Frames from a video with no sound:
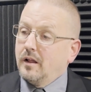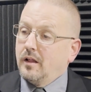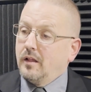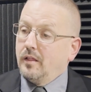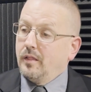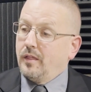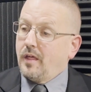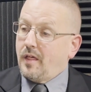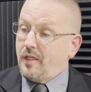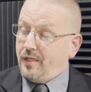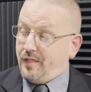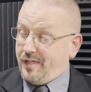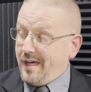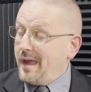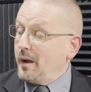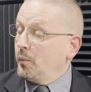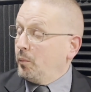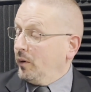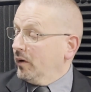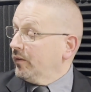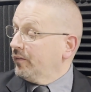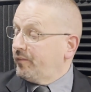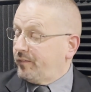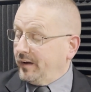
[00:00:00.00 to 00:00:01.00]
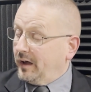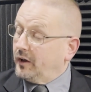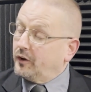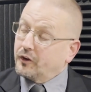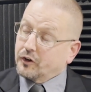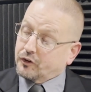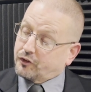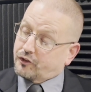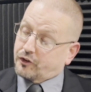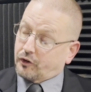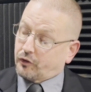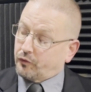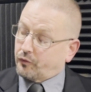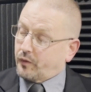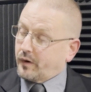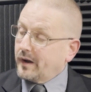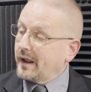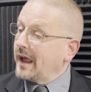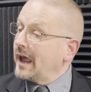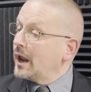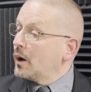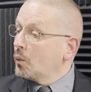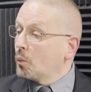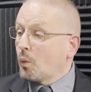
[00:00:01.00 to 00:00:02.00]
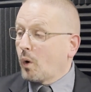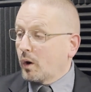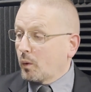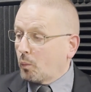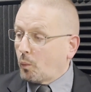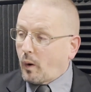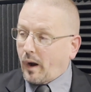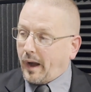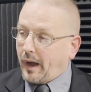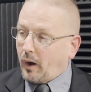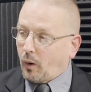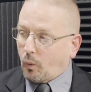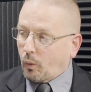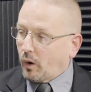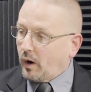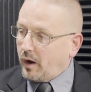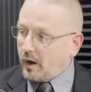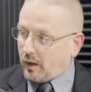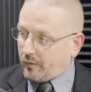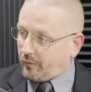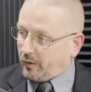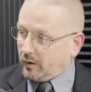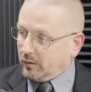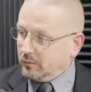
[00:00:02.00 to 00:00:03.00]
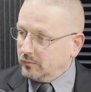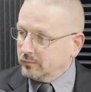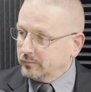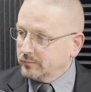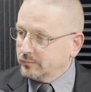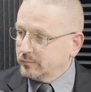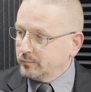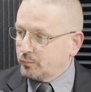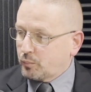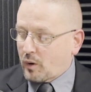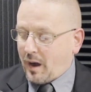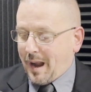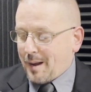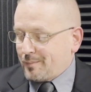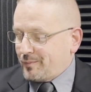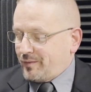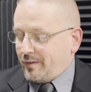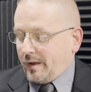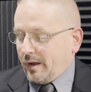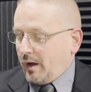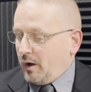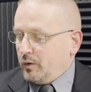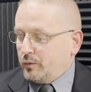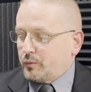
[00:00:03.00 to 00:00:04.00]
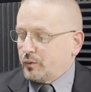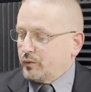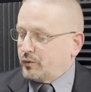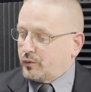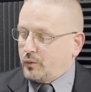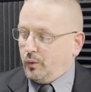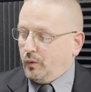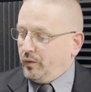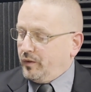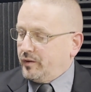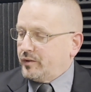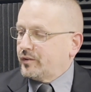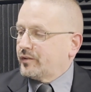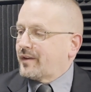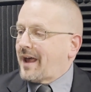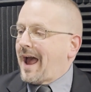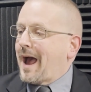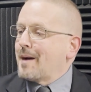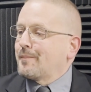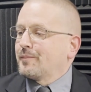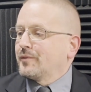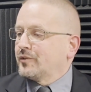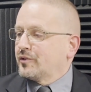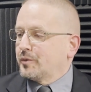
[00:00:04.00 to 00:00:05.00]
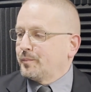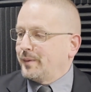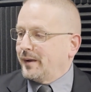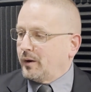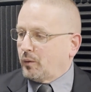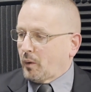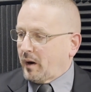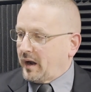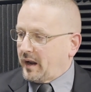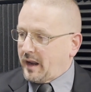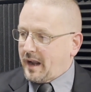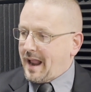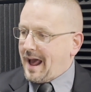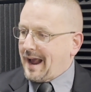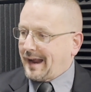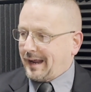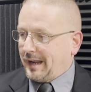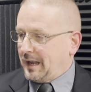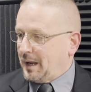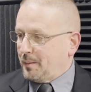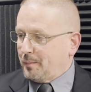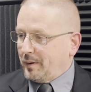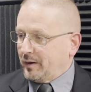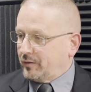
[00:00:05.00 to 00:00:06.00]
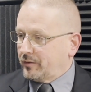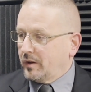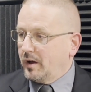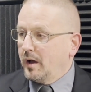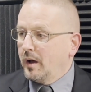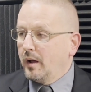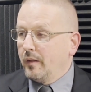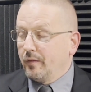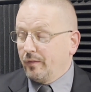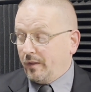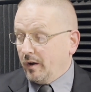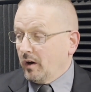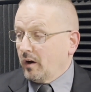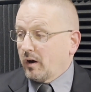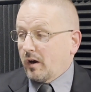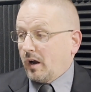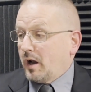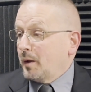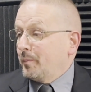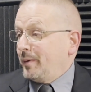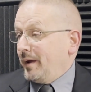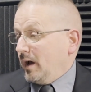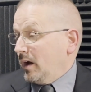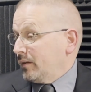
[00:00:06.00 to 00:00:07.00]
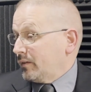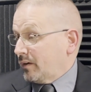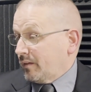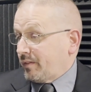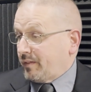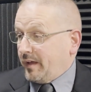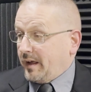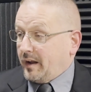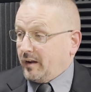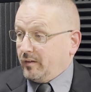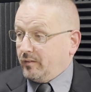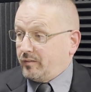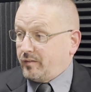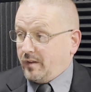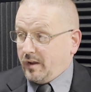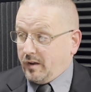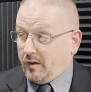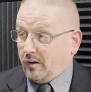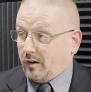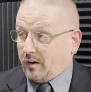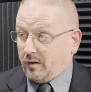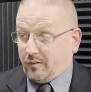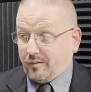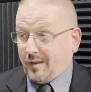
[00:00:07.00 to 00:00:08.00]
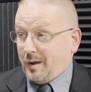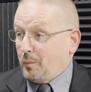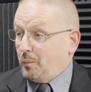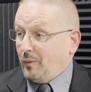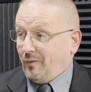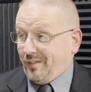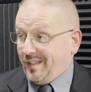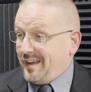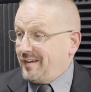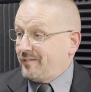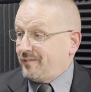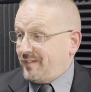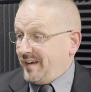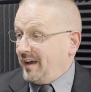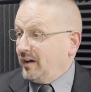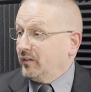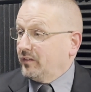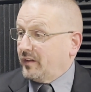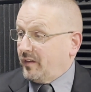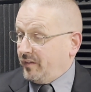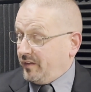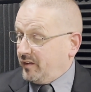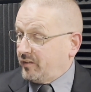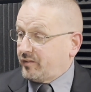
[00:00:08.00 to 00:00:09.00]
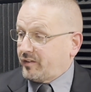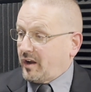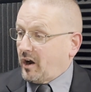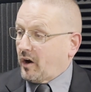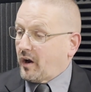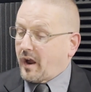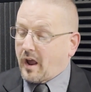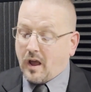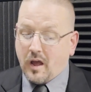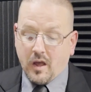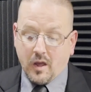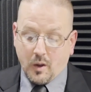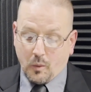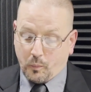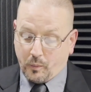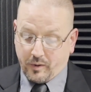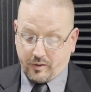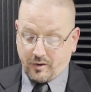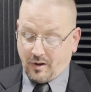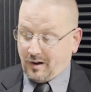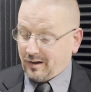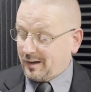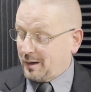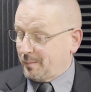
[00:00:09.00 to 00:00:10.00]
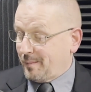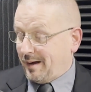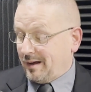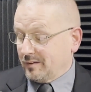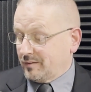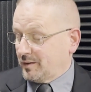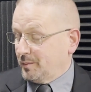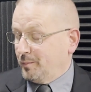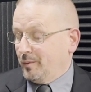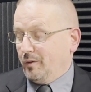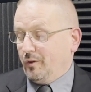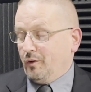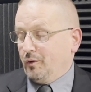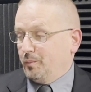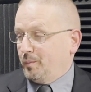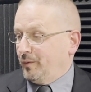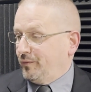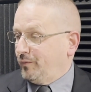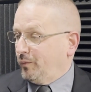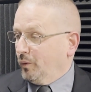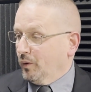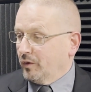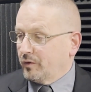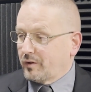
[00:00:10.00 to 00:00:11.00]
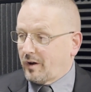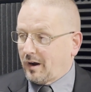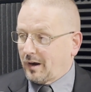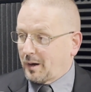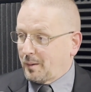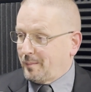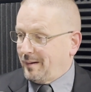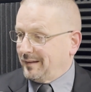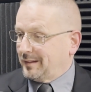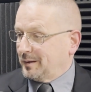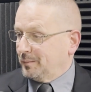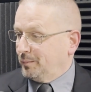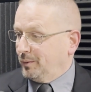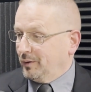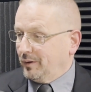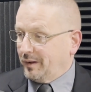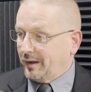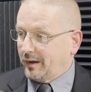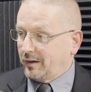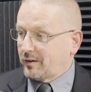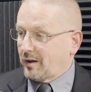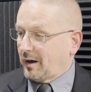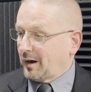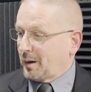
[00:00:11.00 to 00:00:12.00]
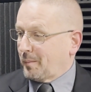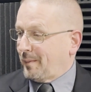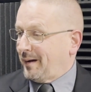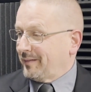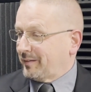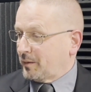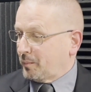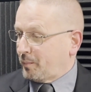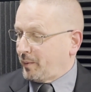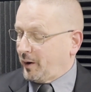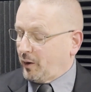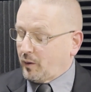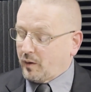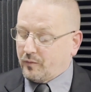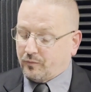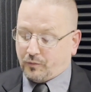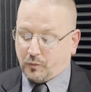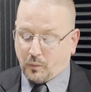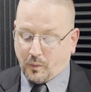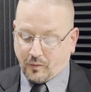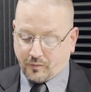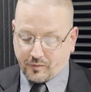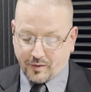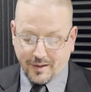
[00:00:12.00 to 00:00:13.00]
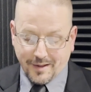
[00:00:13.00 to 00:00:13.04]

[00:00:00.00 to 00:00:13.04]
that they will fail your children in one way or another. Perhaps they go to a school that just happens to be great at academics. There are going to be other things that you're going to say, well, they failed in this area. We talked about some of those before. Talk about the bullying, talk about the peer influence,